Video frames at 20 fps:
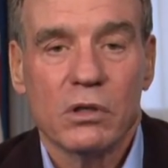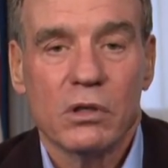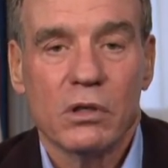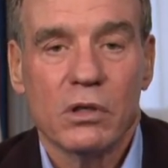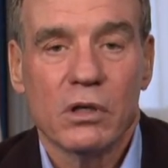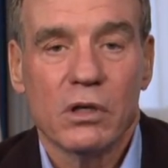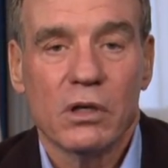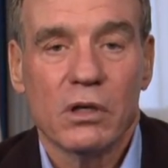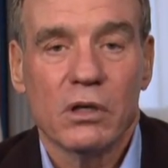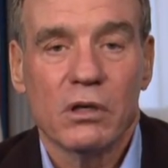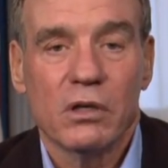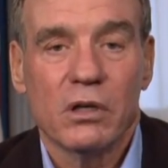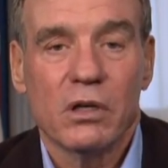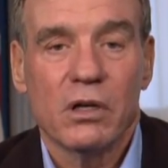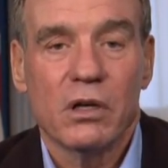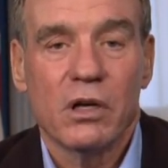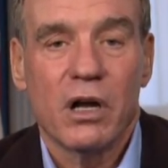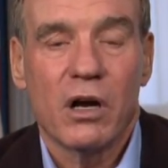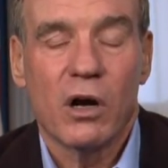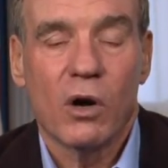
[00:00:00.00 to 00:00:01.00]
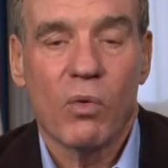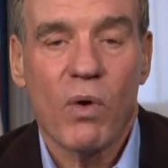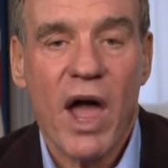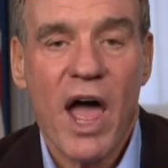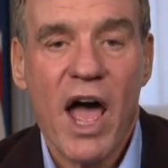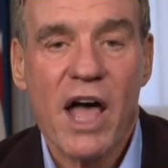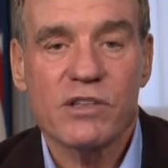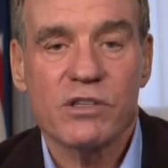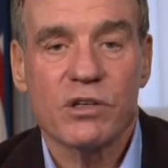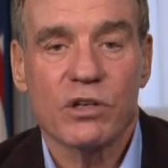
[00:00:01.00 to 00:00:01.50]
uh,
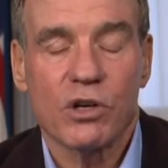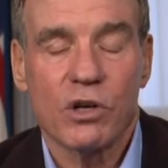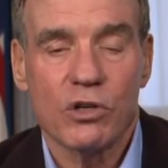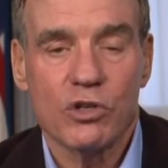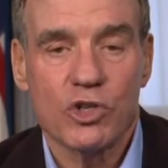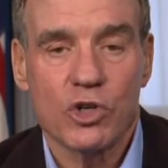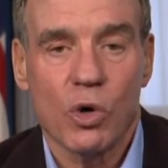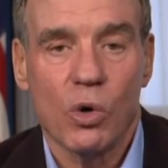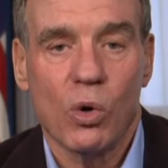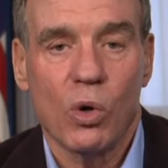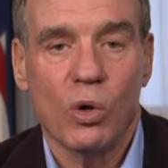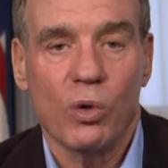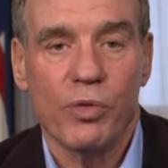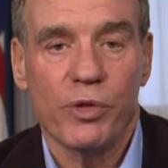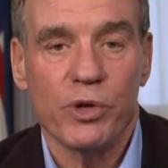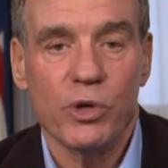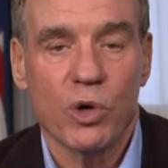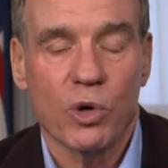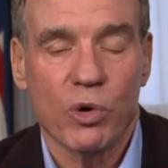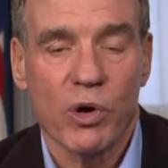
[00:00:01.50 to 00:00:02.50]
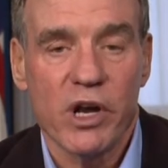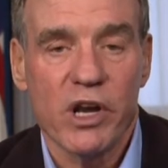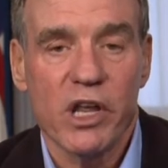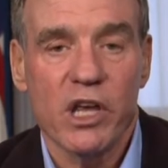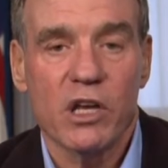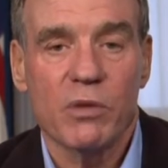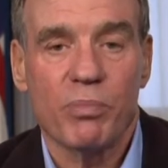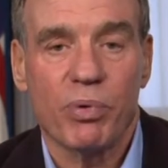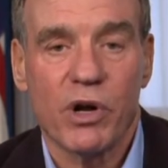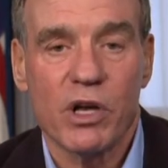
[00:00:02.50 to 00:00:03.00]
harass and cajole the
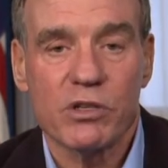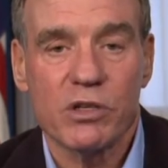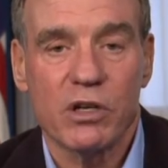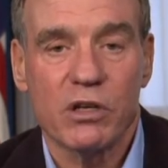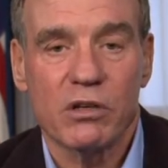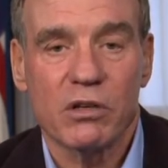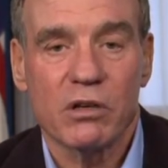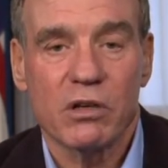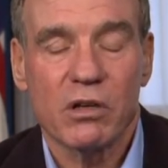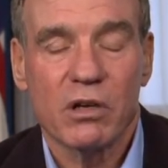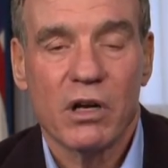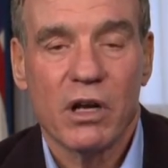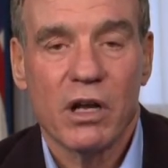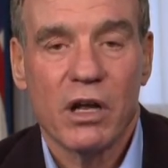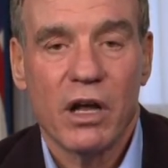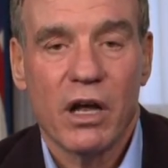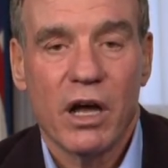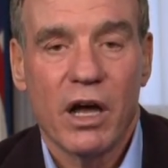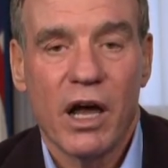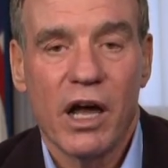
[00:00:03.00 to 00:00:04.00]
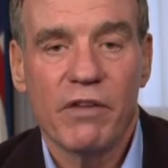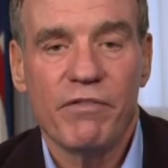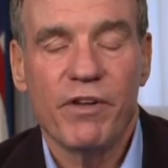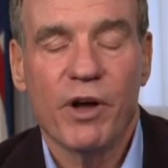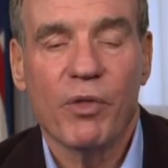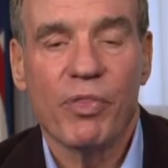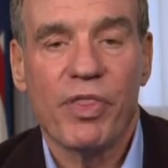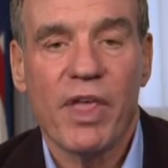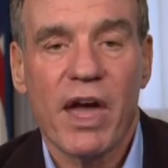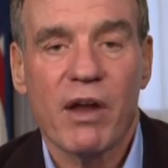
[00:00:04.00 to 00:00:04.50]
Ukrainian president, I
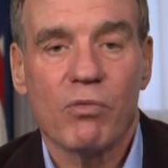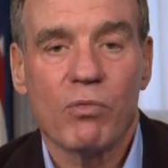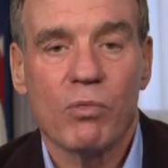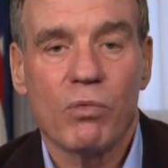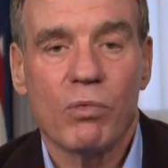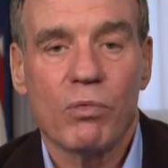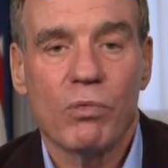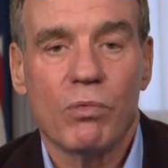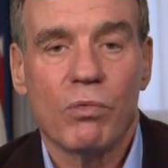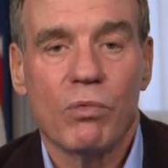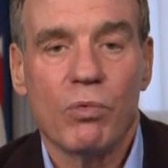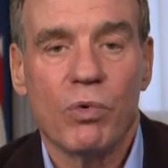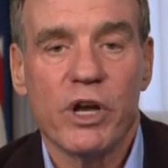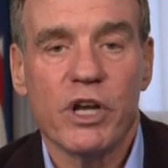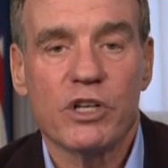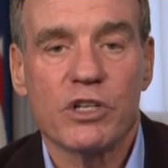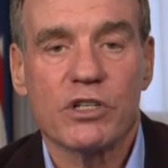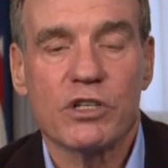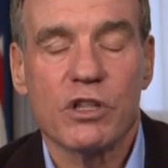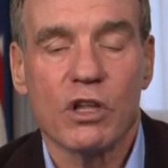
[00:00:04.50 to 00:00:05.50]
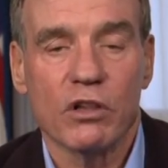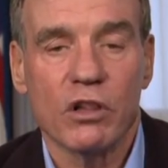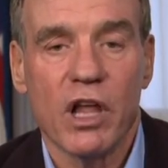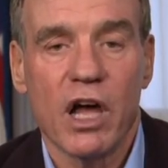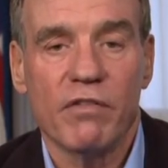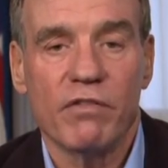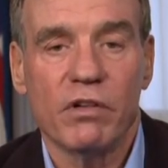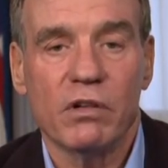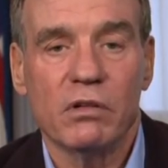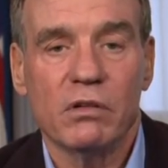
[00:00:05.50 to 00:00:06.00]
felt that reached the
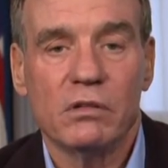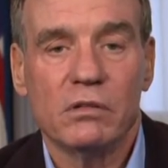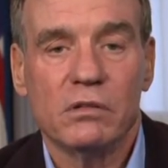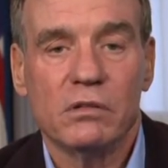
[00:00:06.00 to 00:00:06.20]
level